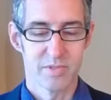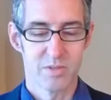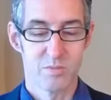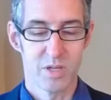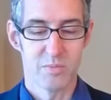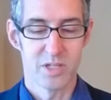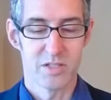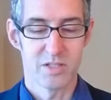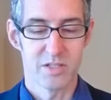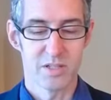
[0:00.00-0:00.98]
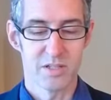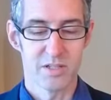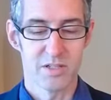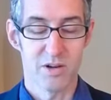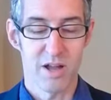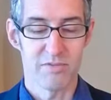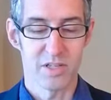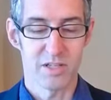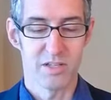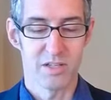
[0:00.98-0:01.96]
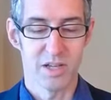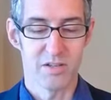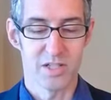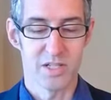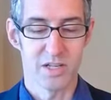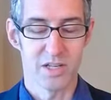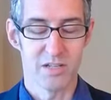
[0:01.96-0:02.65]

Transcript: Maybe it's uh, traffic outside